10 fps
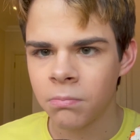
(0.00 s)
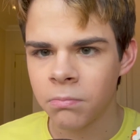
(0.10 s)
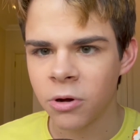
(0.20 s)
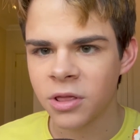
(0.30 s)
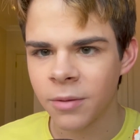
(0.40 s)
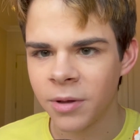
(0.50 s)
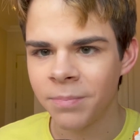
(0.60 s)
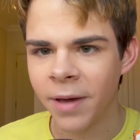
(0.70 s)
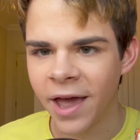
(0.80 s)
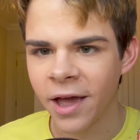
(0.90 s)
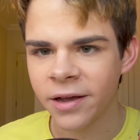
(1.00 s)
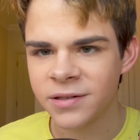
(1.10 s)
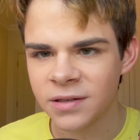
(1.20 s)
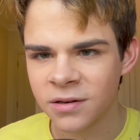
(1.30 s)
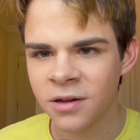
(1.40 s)
put them in
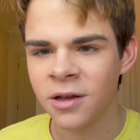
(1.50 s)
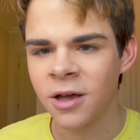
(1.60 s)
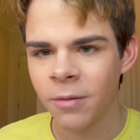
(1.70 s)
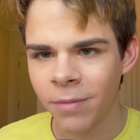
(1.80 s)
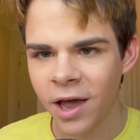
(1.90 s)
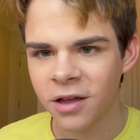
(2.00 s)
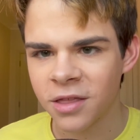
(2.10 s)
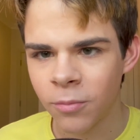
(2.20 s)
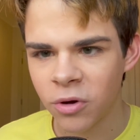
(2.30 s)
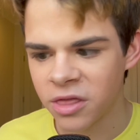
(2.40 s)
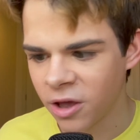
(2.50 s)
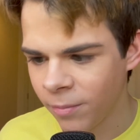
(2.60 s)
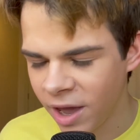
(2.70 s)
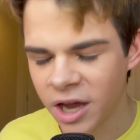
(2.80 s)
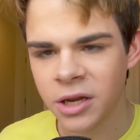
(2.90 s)
bags and pack them with their
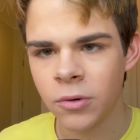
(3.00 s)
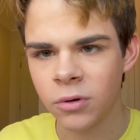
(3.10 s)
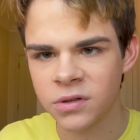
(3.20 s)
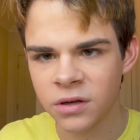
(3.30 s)
manuals.